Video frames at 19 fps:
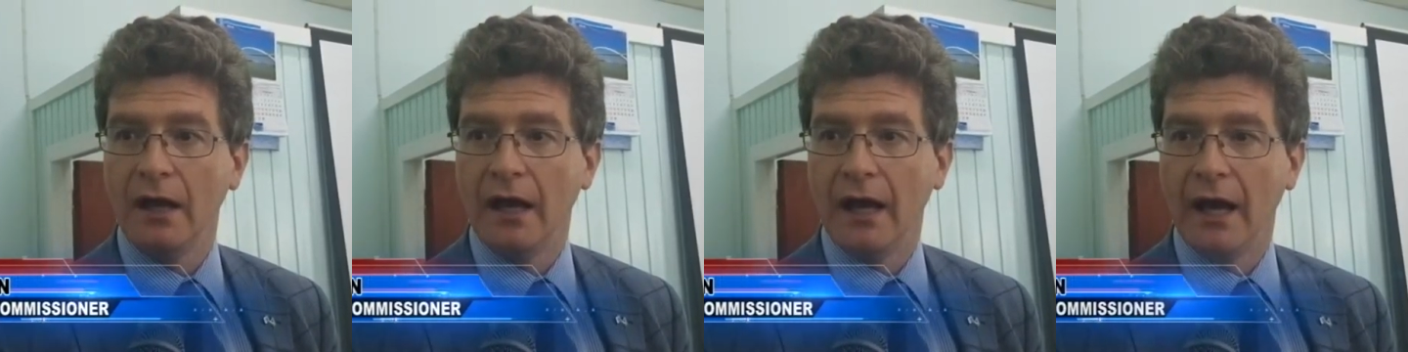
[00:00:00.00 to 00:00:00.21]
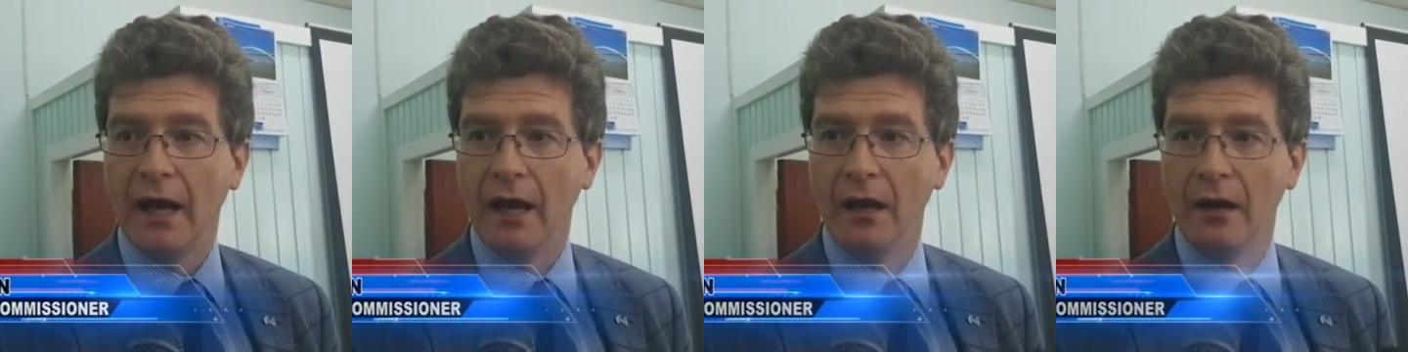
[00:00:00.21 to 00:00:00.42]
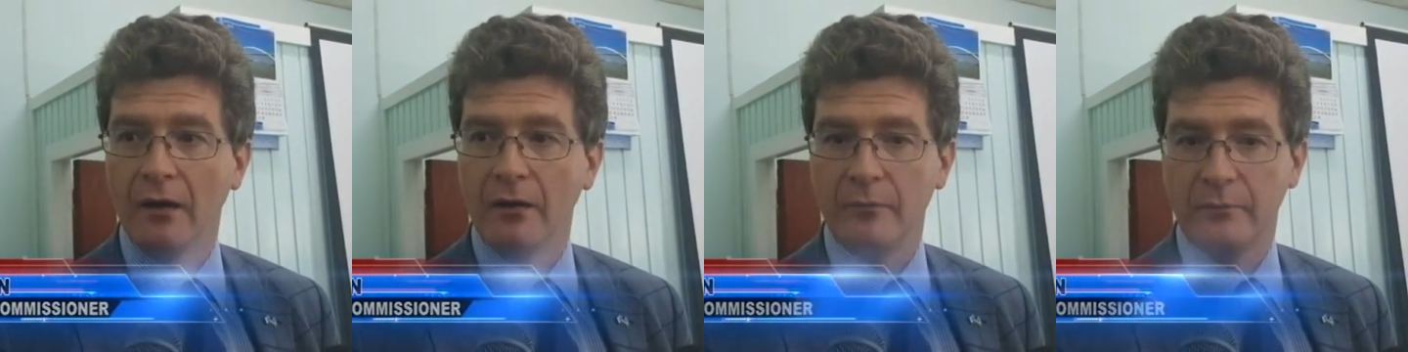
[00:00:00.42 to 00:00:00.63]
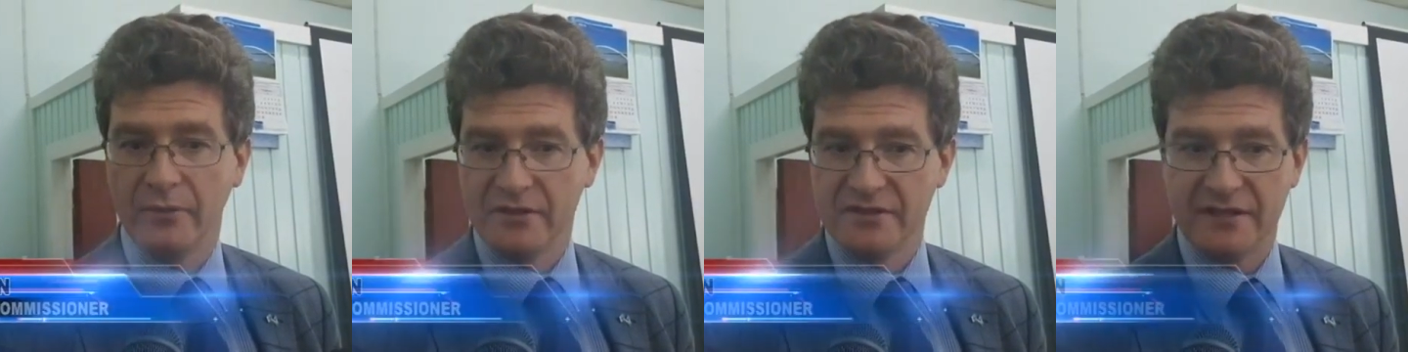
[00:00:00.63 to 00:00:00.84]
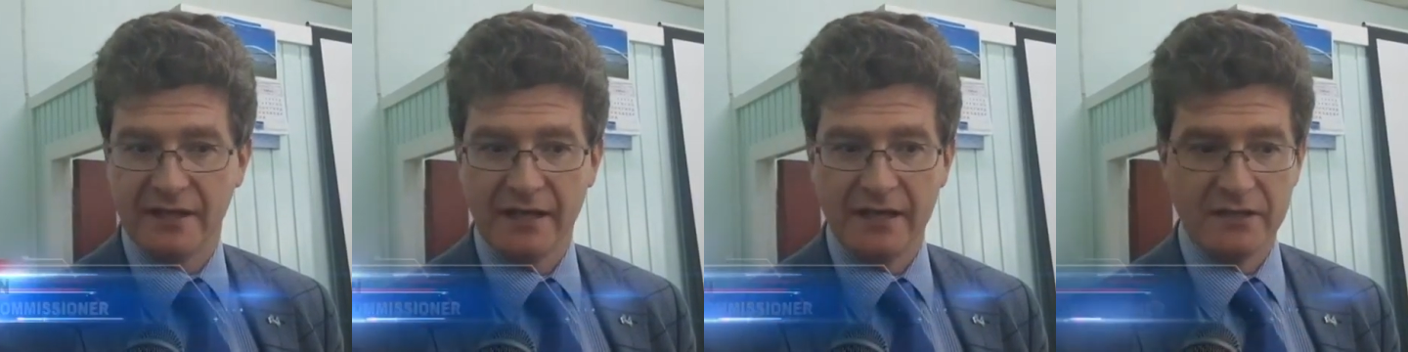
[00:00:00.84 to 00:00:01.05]
a
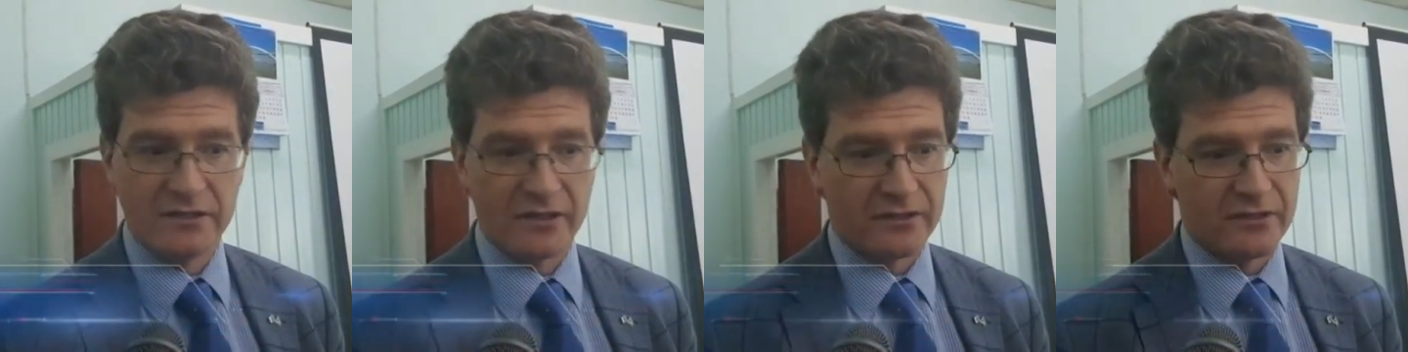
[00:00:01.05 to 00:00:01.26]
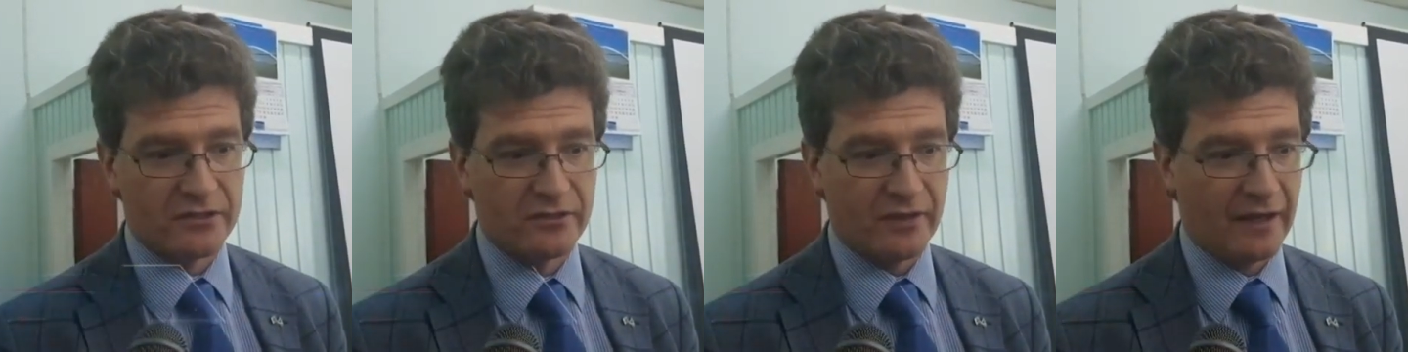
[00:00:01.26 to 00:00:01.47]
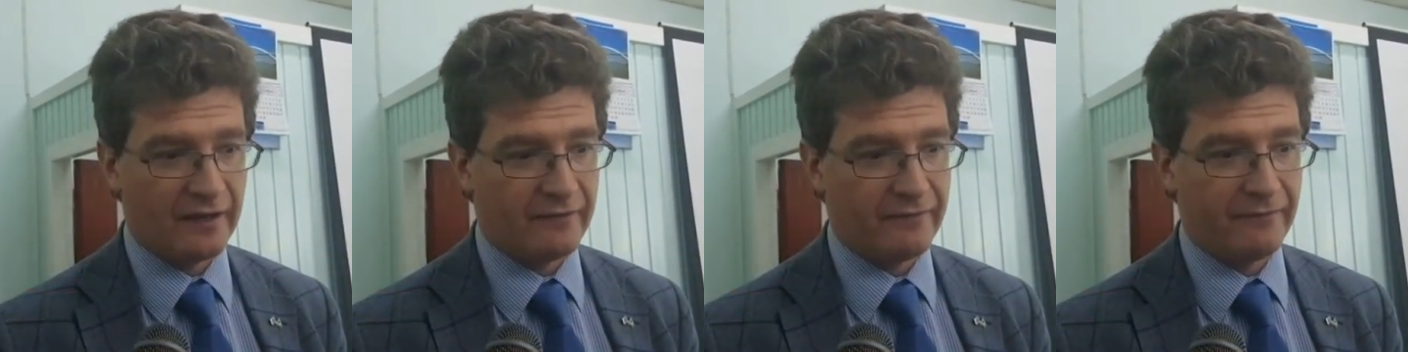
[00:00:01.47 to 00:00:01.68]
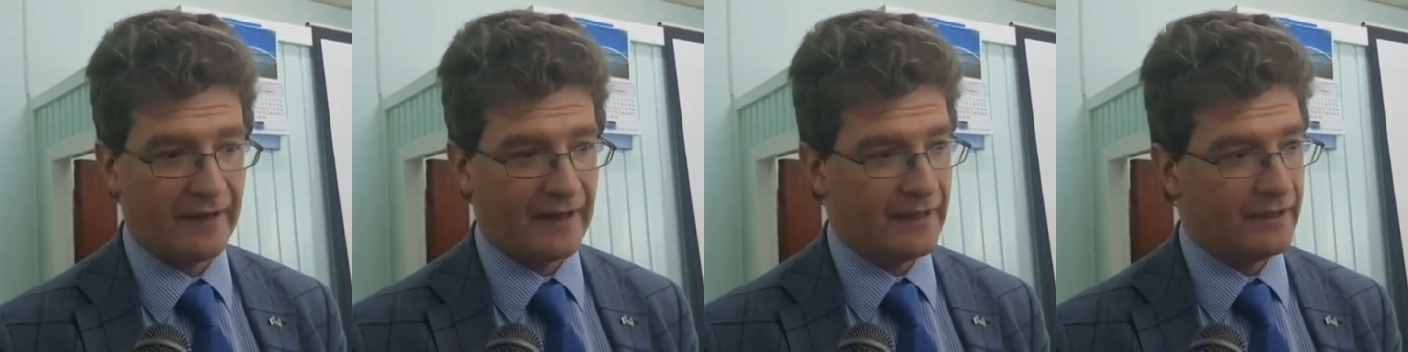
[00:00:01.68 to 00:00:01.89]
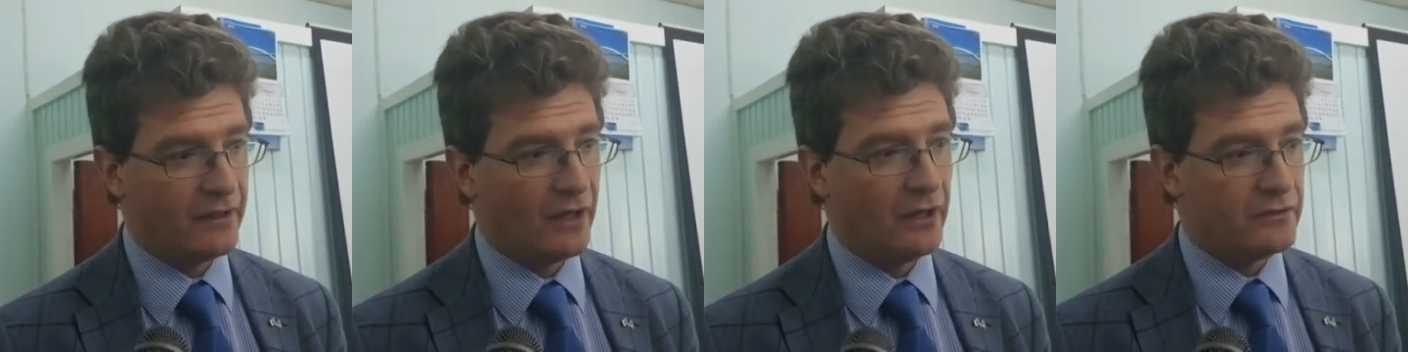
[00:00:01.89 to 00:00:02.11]
procedure to try and find